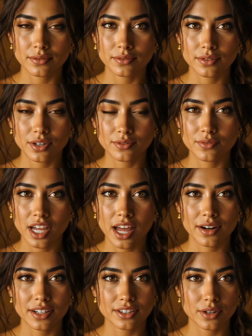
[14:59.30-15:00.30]
You've
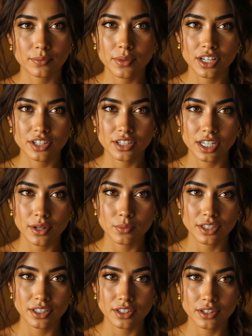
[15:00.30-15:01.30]
carried so much that
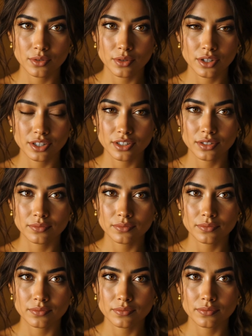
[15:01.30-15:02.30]
wasn't yours,
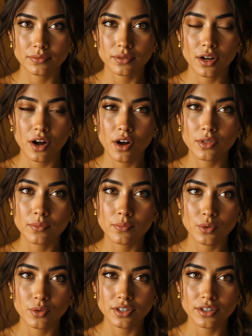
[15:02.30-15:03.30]
on the
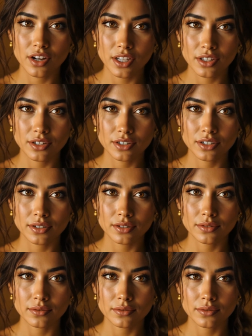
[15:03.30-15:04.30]
moods of others,
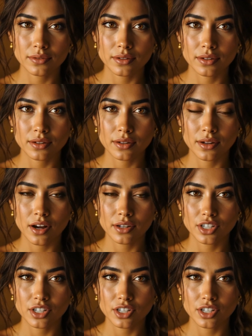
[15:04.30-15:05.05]
on the